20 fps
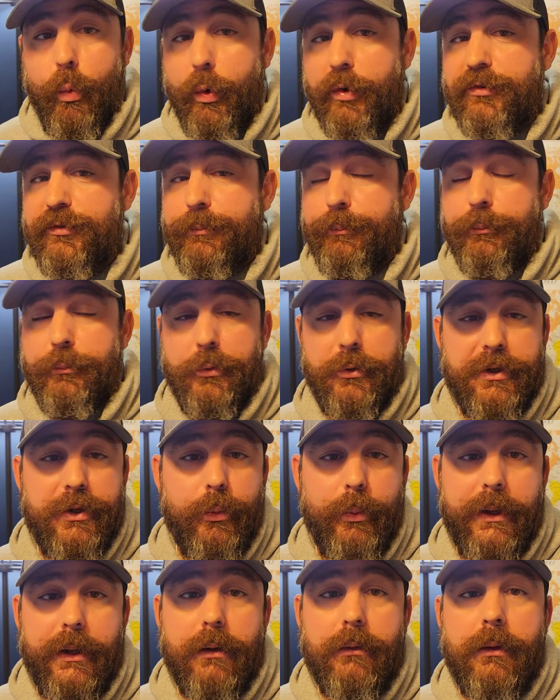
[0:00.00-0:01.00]
Works pretty
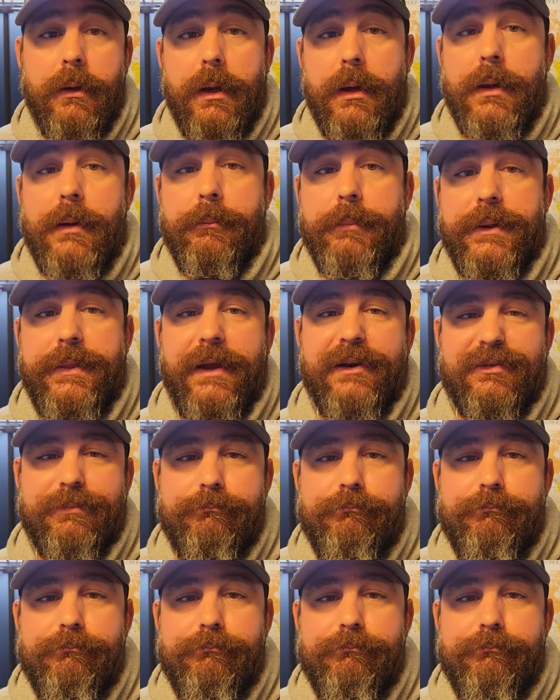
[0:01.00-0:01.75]
well, but that's